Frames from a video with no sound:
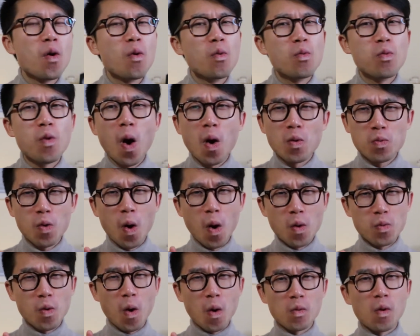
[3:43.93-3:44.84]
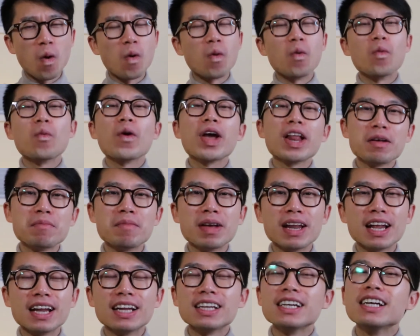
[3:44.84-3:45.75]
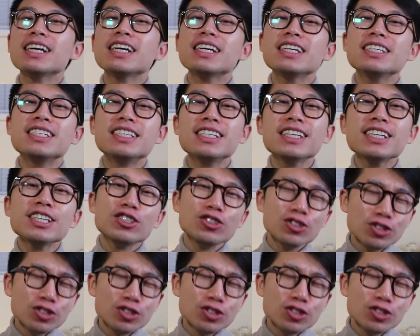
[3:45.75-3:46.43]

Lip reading: Whoa, whoa, whoa, whoa, wait a minute. Didn't